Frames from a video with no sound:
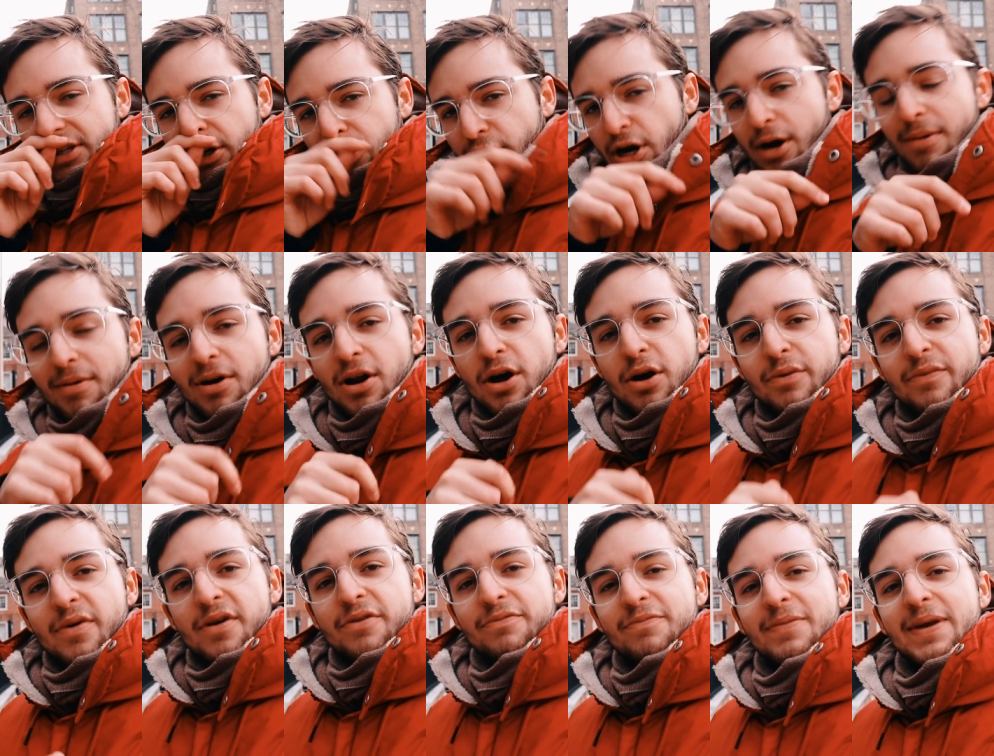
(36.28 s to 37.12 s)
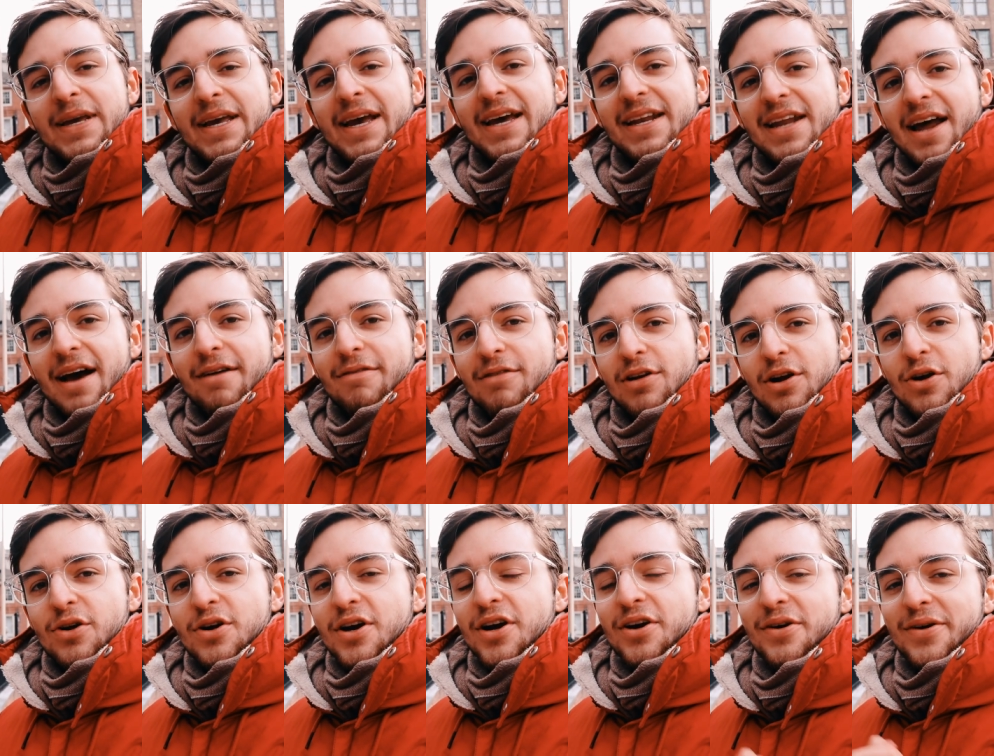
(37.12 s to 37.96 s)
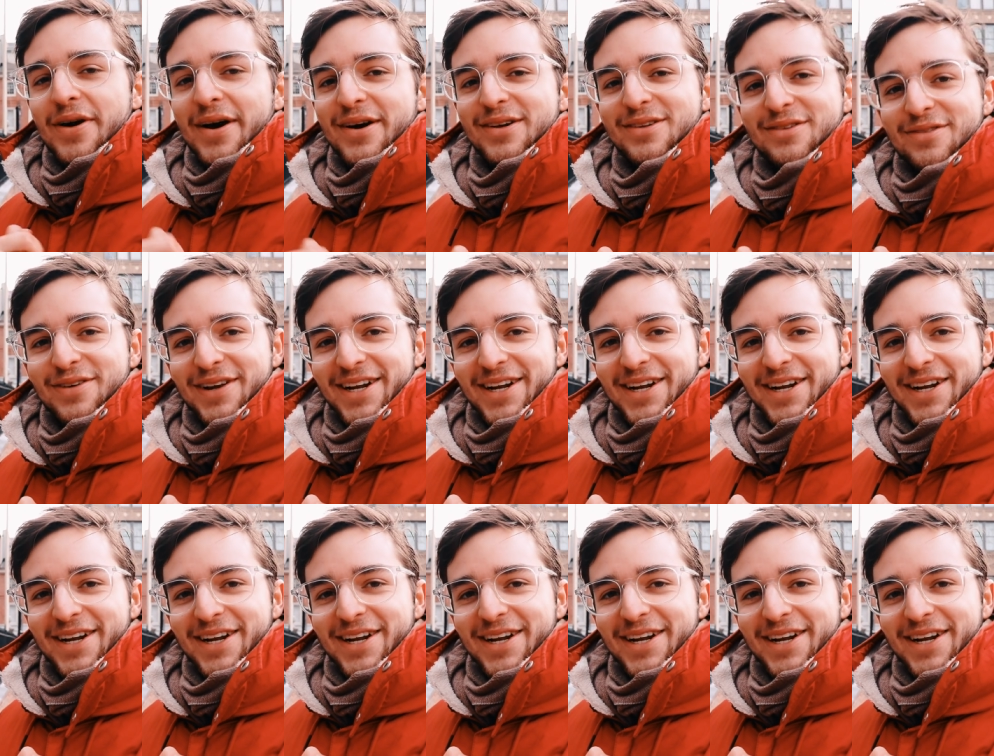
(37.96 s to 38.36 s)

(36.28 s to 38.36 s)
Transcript: So come along with me and have a look around